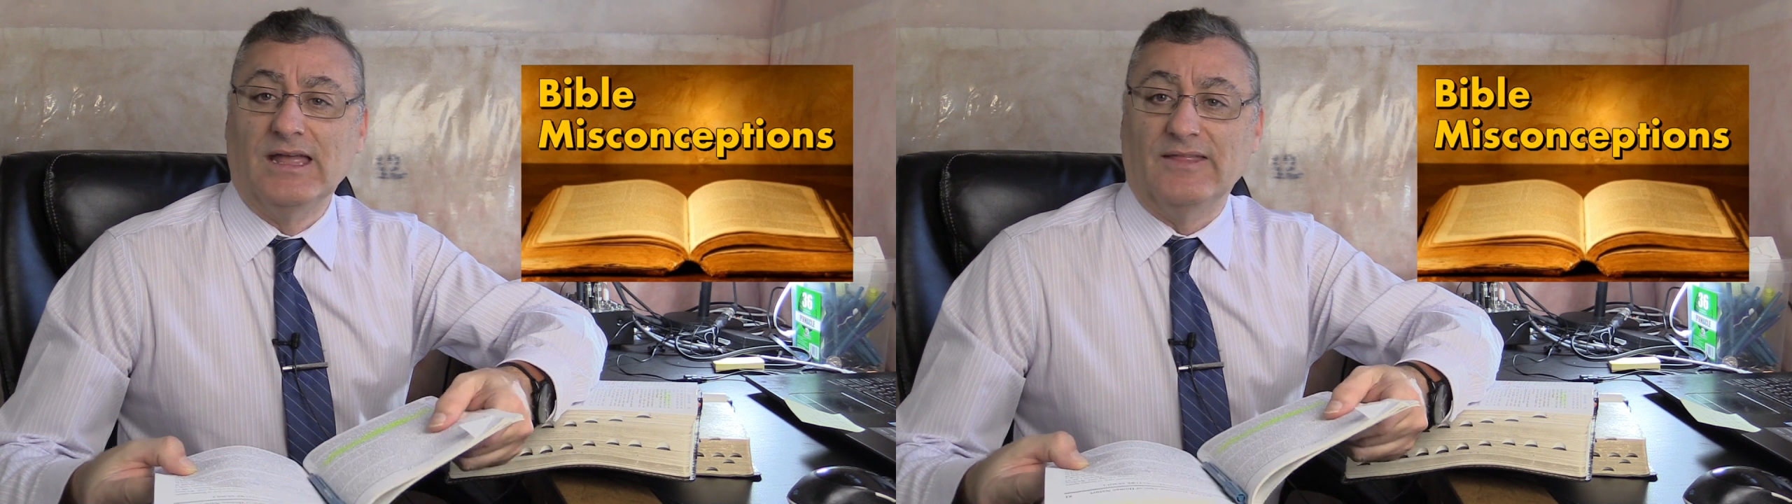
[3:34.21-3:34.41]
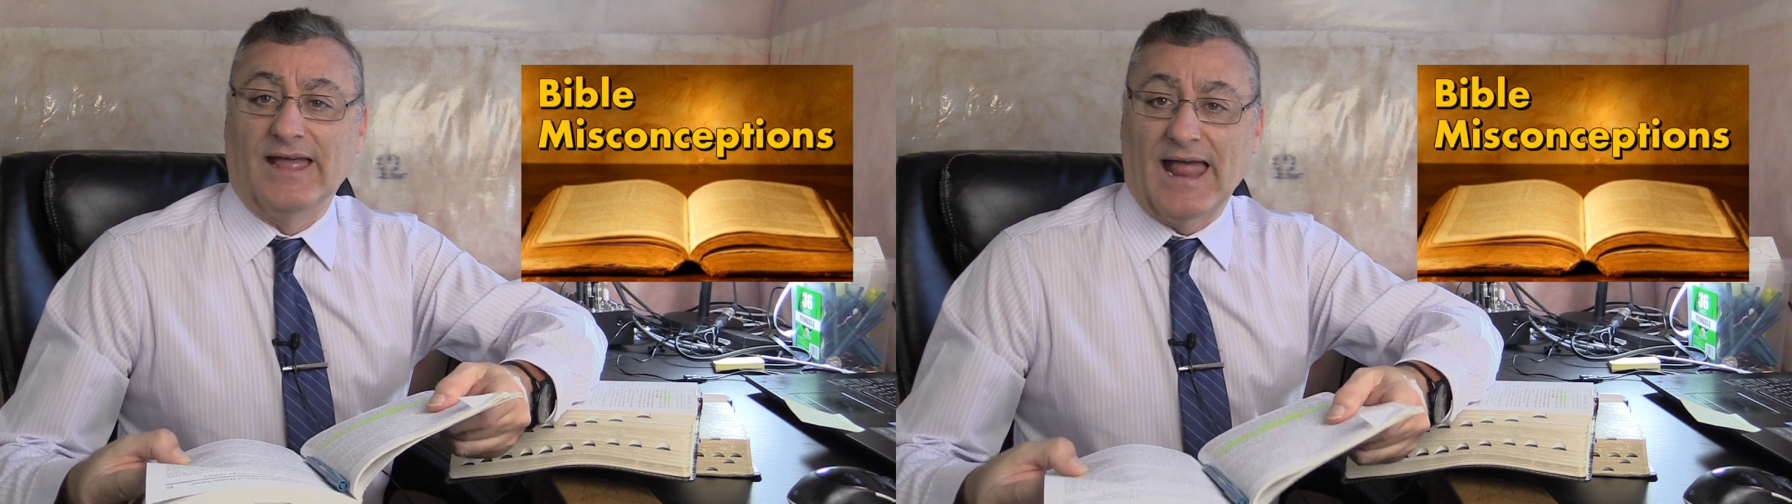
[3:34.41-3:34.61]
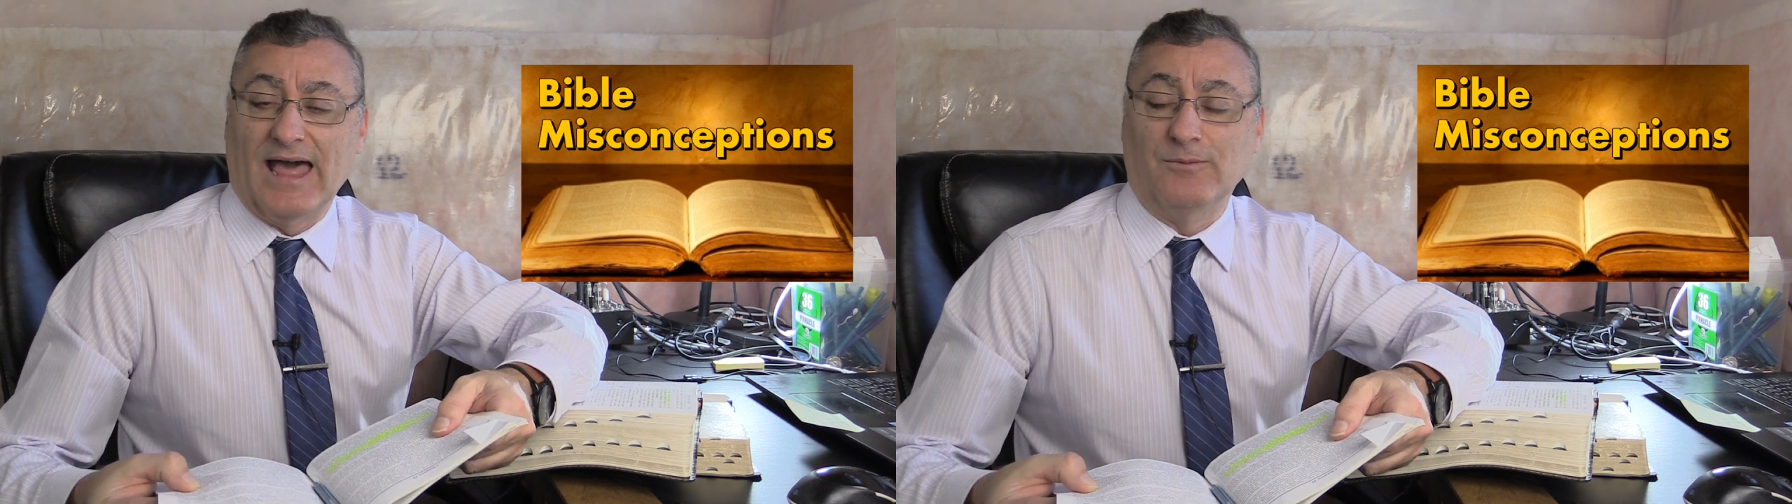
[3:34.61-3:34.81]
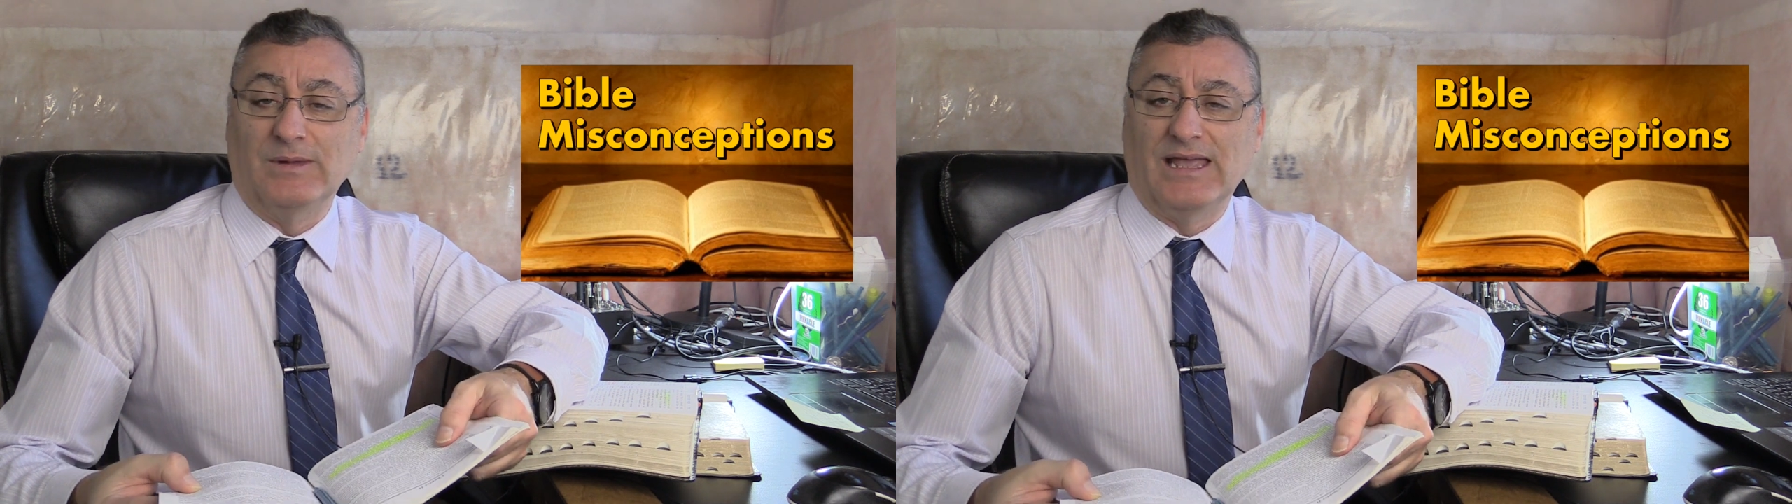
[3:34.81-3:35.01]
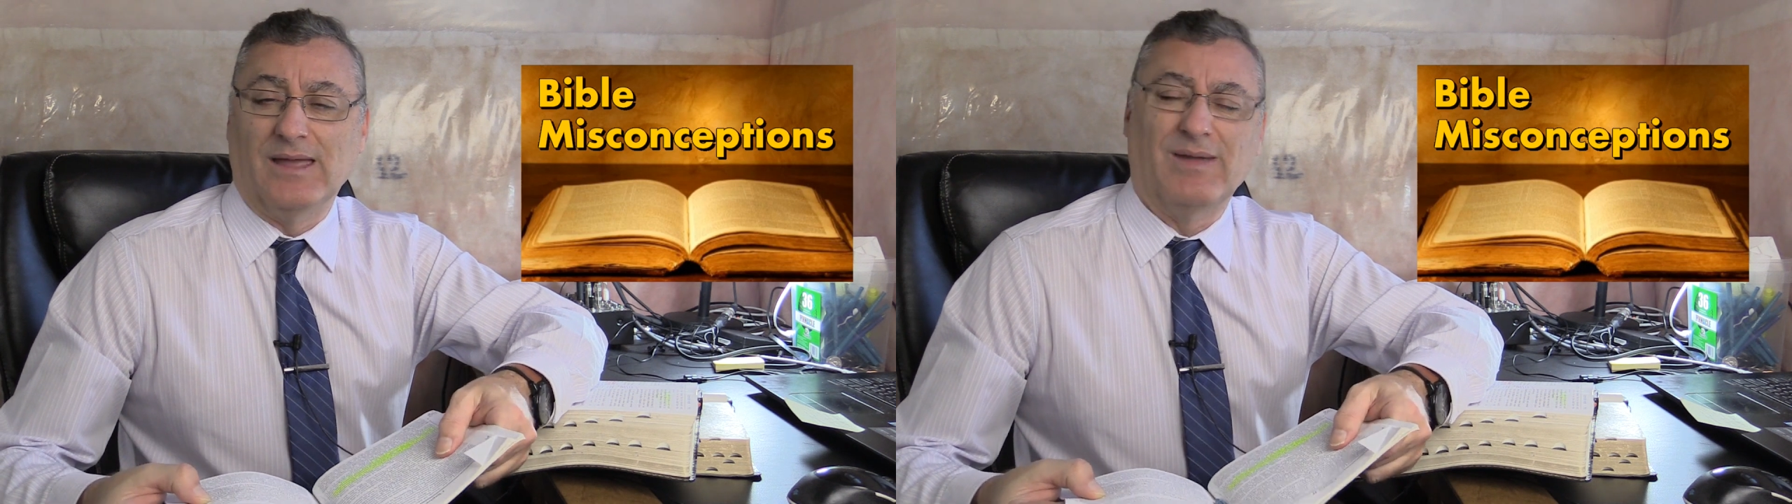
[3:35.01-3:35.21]
that Adam
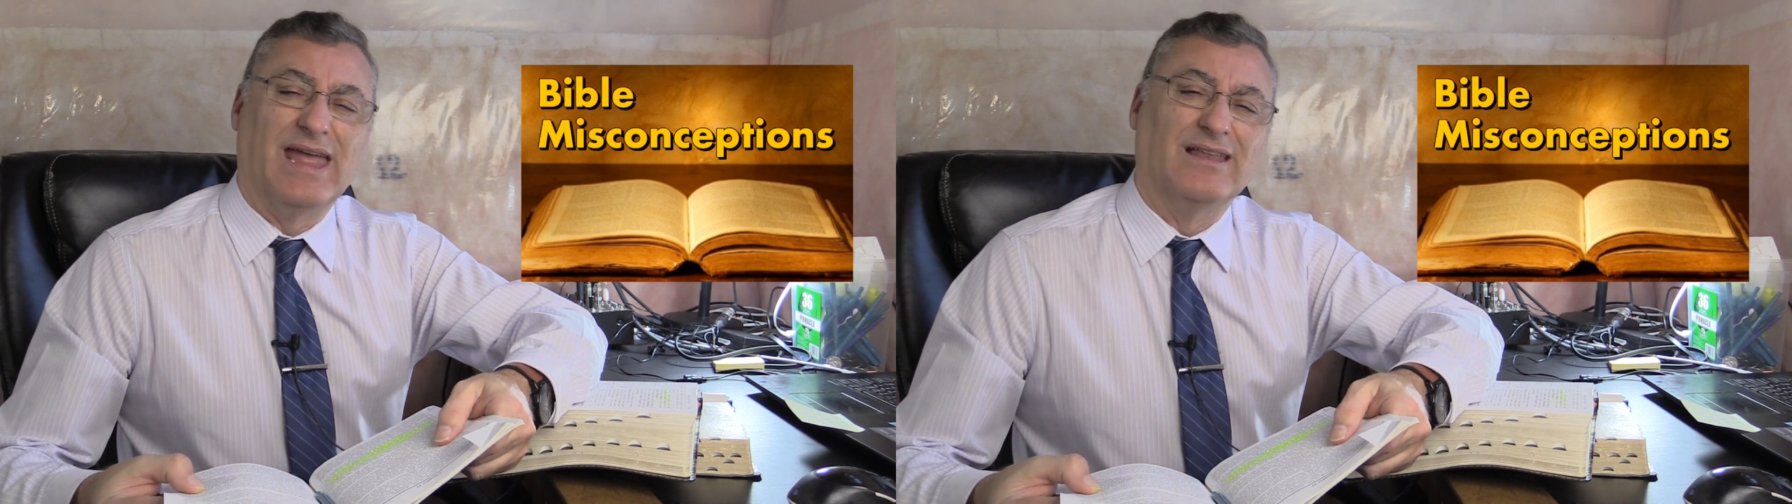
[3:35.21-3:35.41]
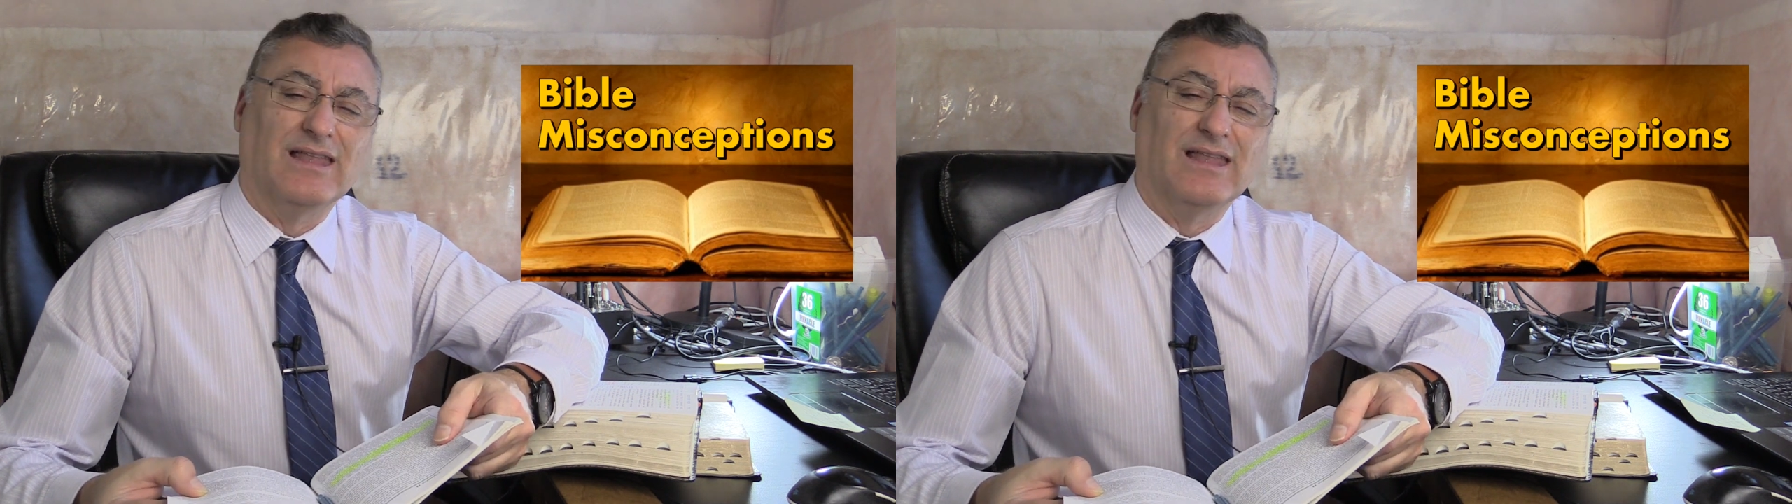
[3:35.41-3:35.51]
became a